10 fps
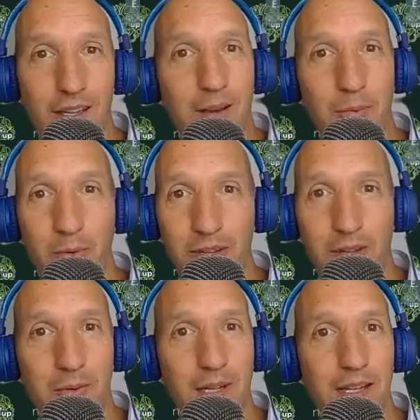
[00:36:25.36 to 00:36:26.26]
up,
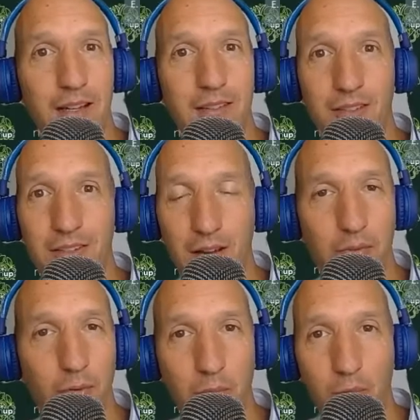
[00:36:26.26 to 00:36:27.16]
walking around, going
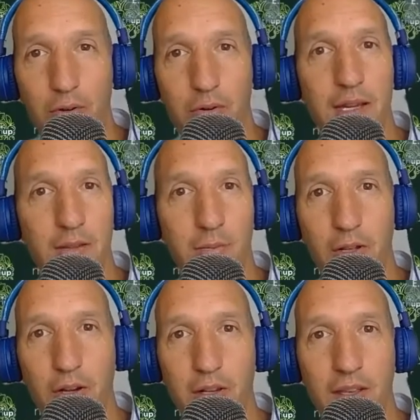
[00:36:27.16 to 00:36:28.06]
for a walk around the
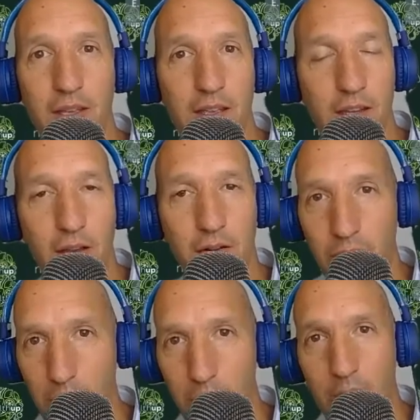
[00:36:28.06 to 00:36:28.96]
block, going
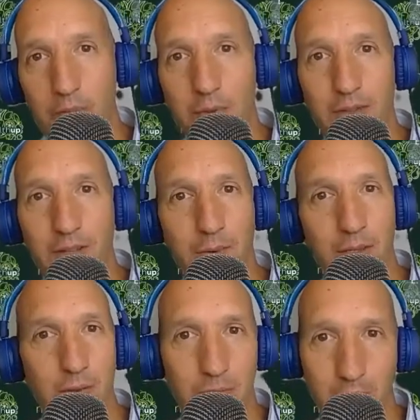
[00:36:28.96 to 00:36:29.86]
for a walk with
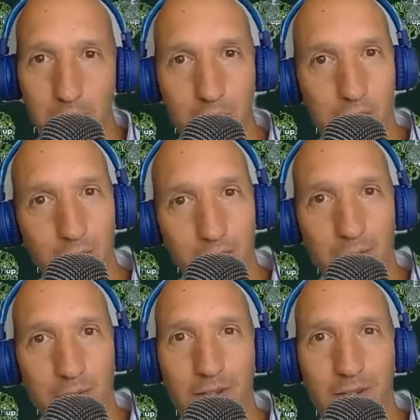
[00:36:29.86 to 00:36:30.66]
someone, doing a walk and talk.